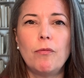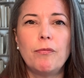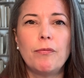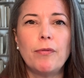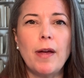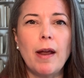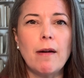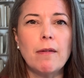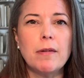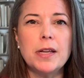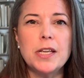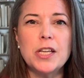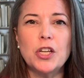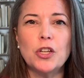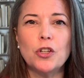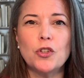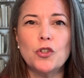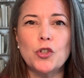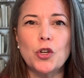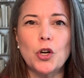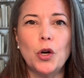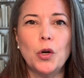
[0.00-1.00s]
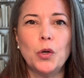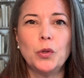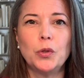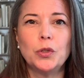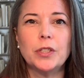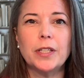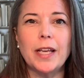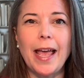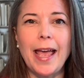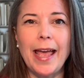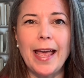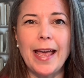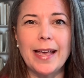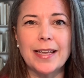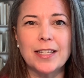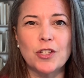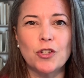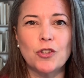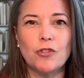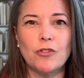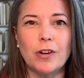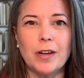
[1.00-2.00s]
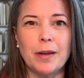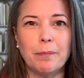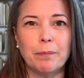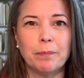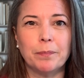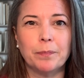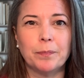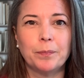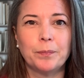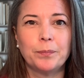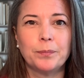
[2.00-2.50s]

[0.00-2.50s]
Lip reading: very controlled airstream.